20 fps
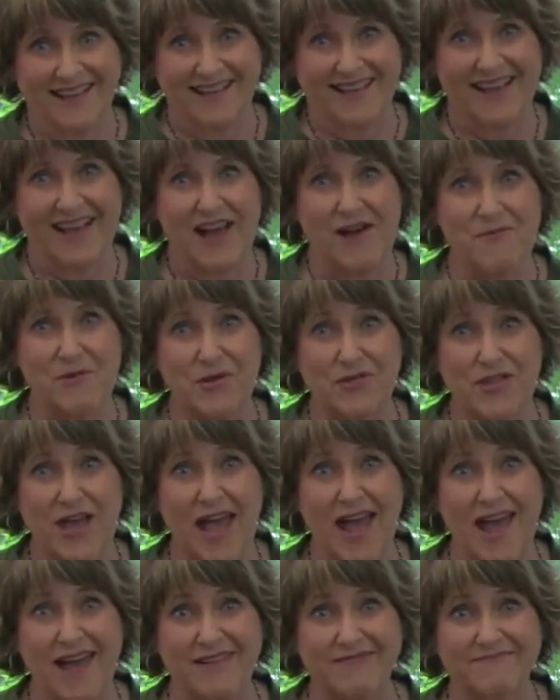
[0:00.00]
How about
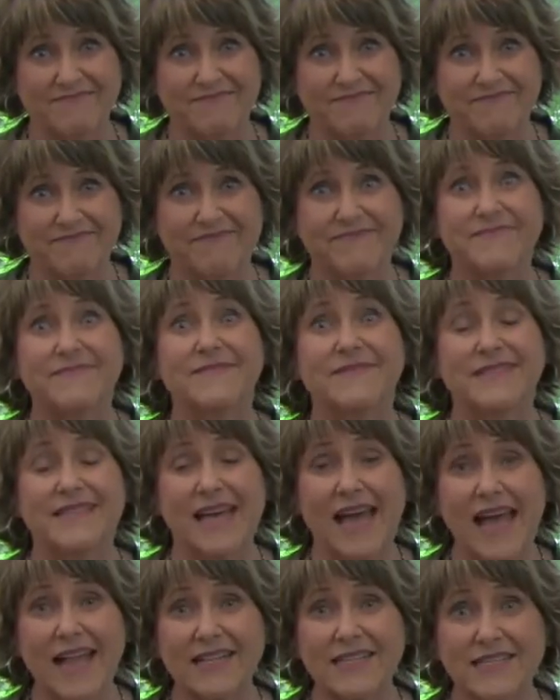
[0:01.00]
that?
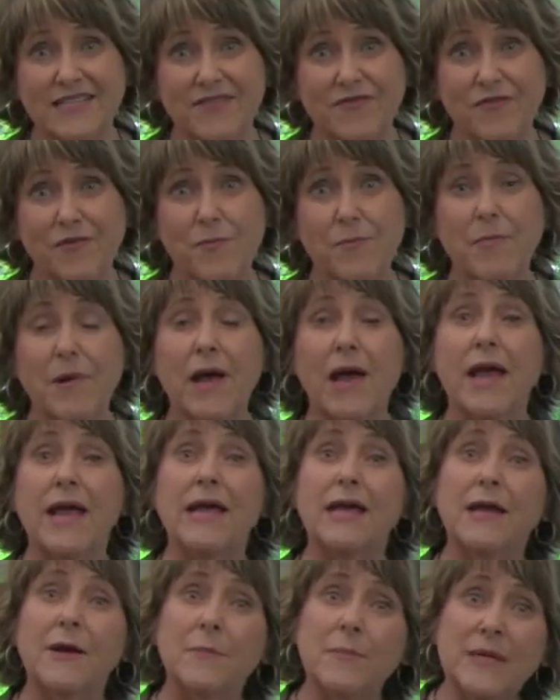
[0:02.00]
That's from
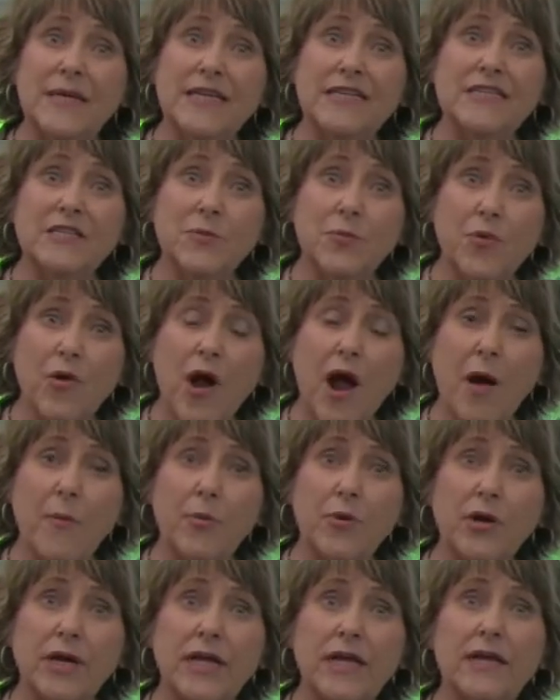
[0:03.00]
buying a piece of
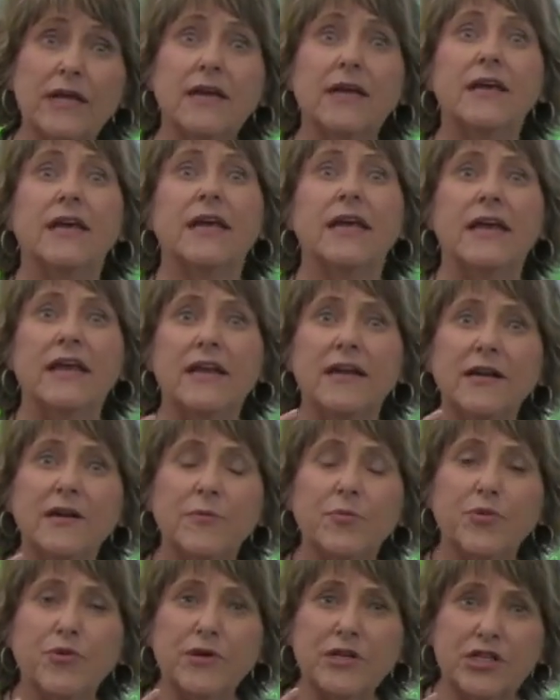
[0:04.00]
property in an
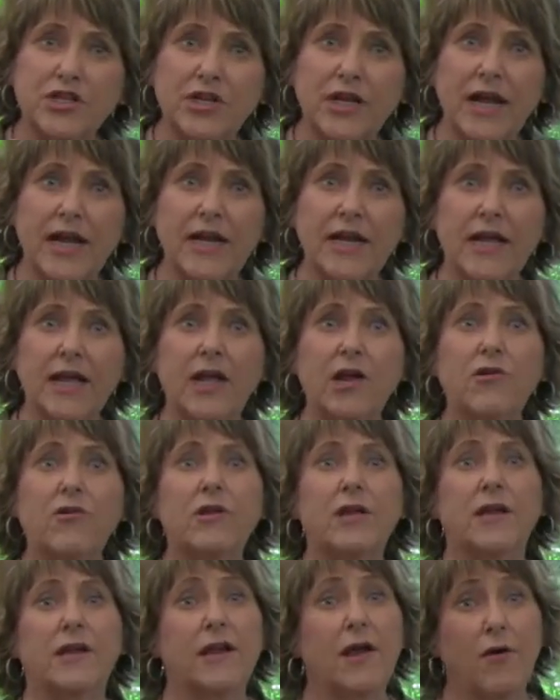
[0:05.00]
appreciating
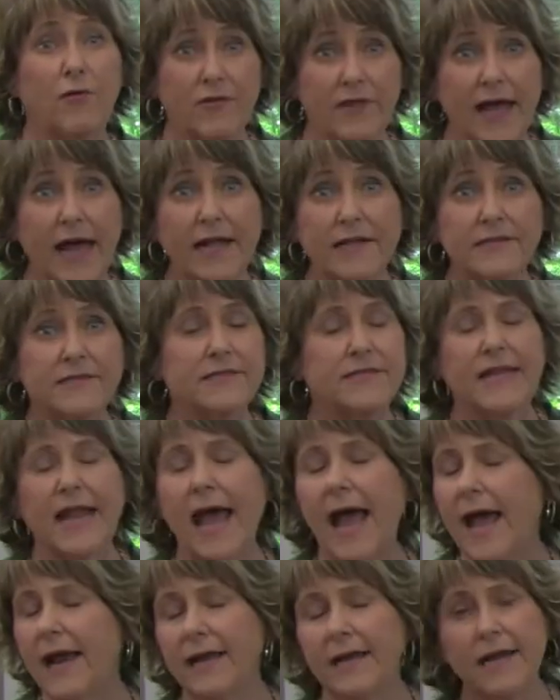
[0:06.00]
area. Now that's
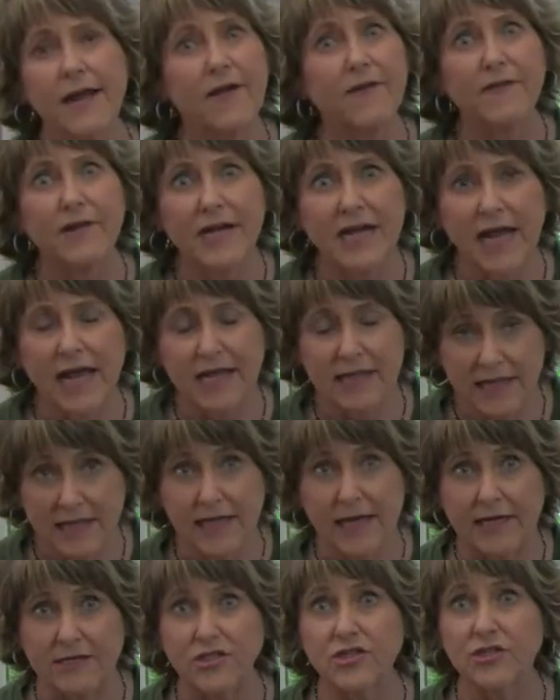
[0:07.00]
not an everyday
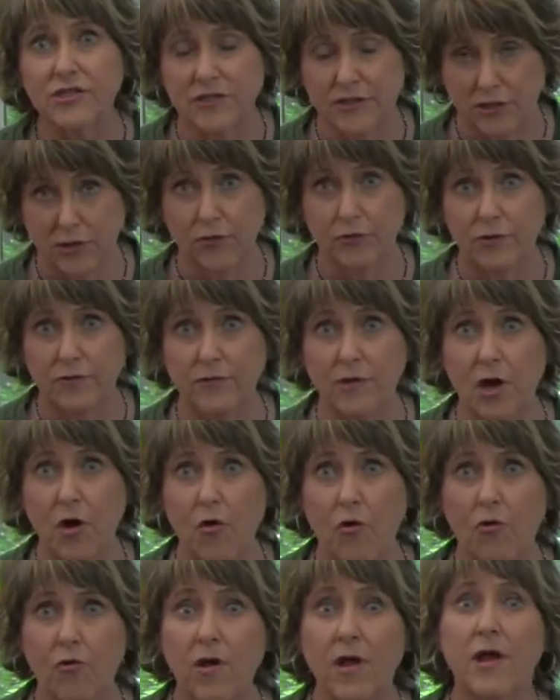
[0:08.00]
thing, just so you
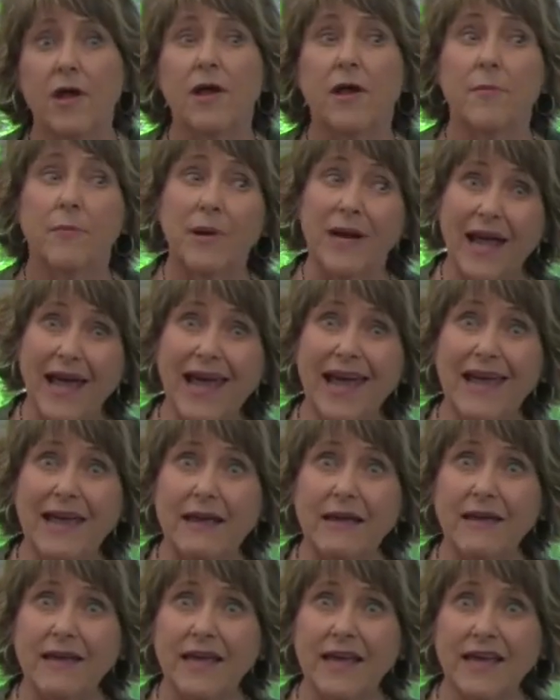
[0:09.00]
know, but
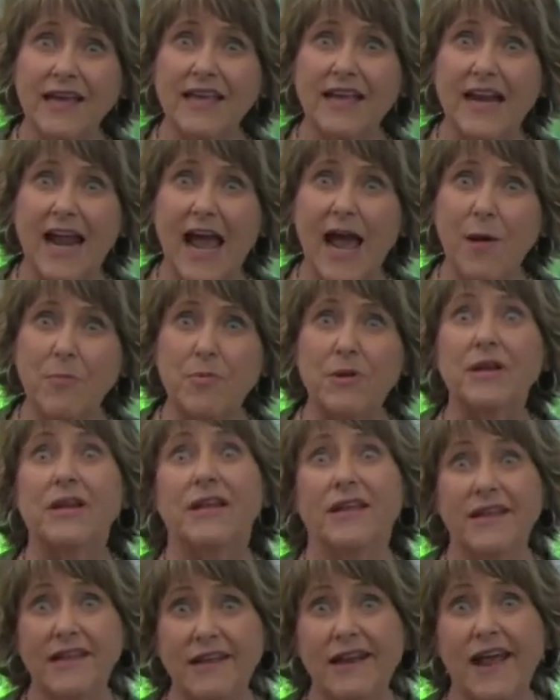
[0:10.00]
hey, it can
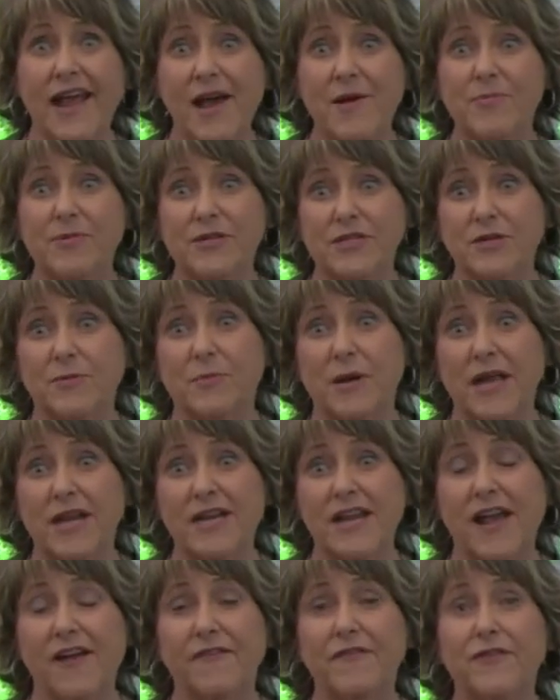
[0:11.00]
happen. It happened to my
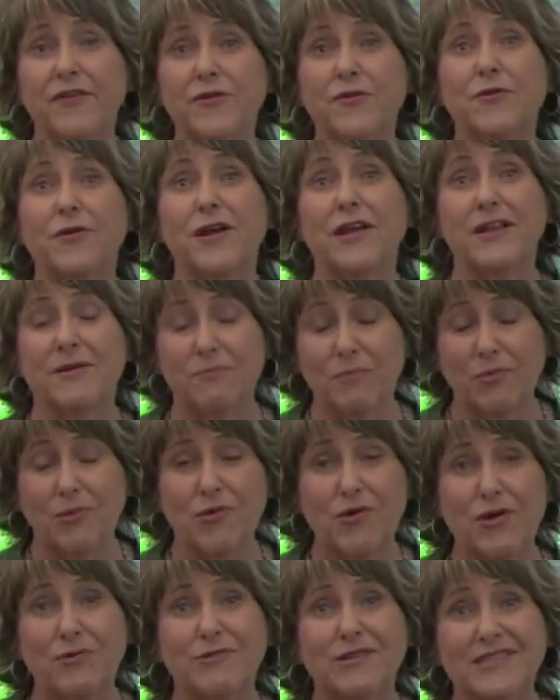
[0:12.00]
nephew, and
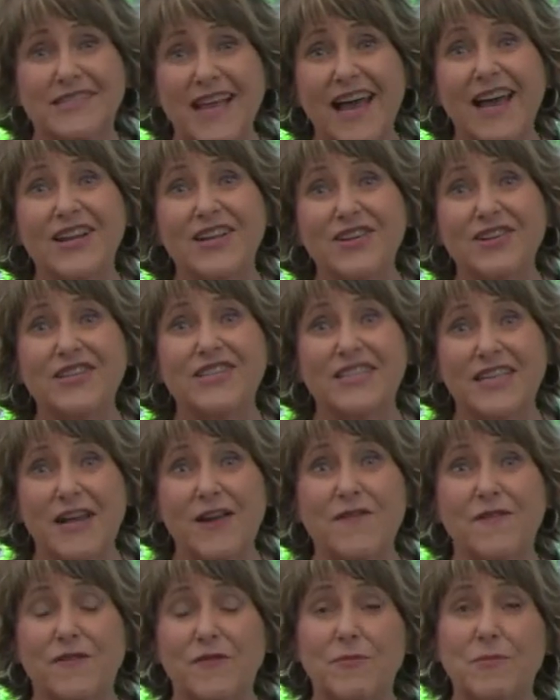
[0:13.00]
boy, was that a good
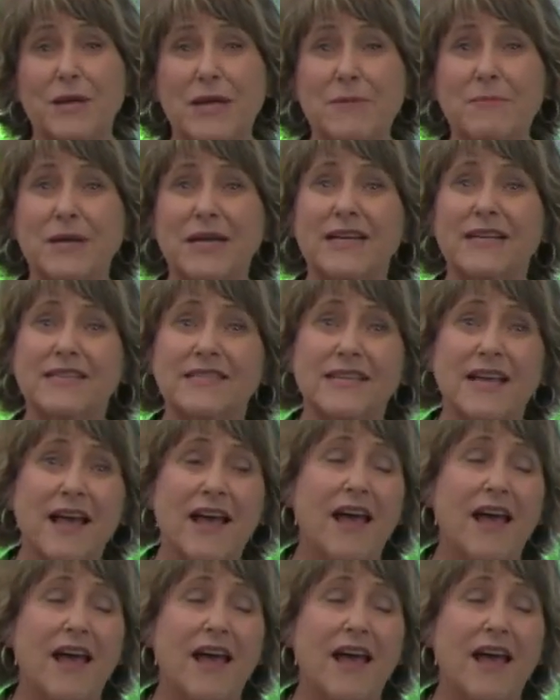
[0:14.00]
day for me, because